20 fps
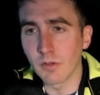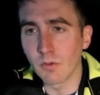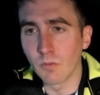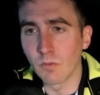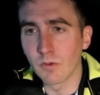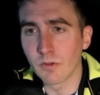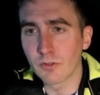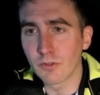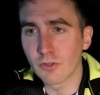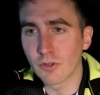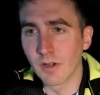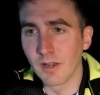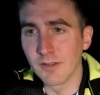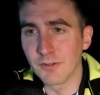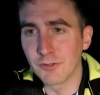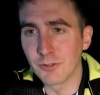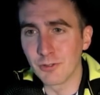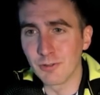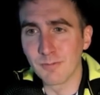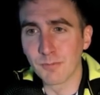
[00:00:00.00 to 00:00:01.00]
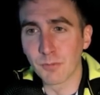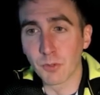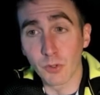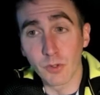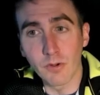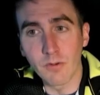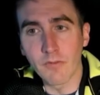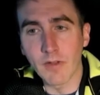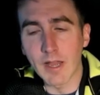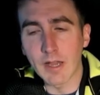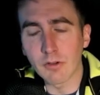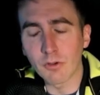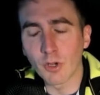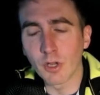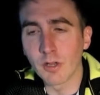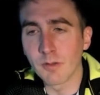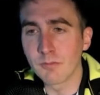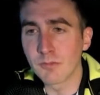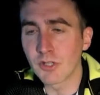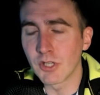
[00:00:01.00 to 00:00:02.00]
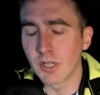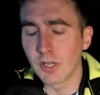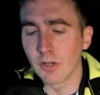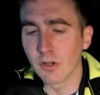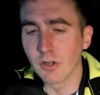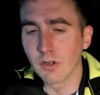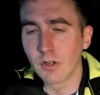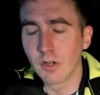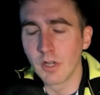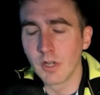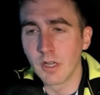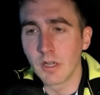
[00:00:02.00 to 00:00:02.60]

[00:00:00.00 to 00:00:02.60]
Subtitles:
We're trying to improve outcomes here,